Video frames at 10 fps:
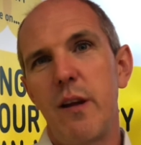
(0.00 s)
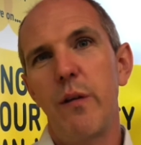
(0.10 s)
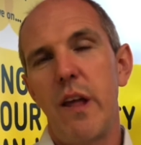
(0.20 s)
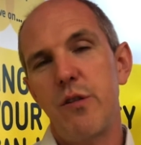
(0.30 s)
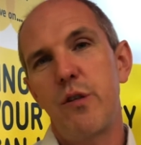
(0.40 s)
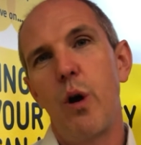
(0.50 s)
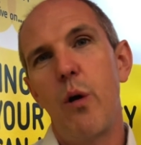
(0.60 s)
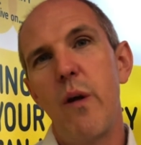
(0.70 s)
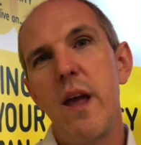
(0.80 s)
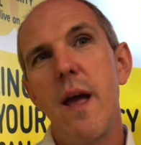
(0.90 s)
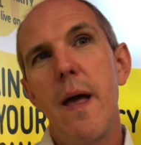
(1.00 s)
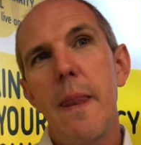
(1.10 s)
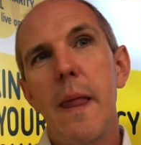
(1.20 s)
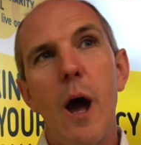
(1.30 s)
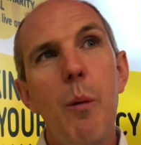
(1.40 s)
tell that story
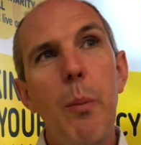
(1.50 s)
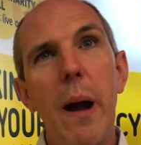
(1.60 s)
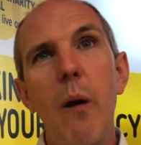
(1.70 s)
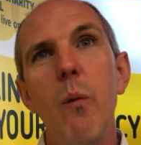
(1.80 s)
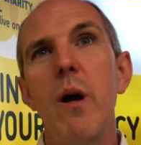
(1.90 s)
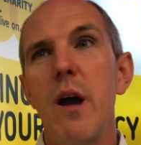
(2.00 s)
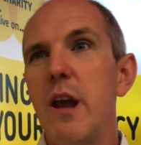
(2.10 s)
about,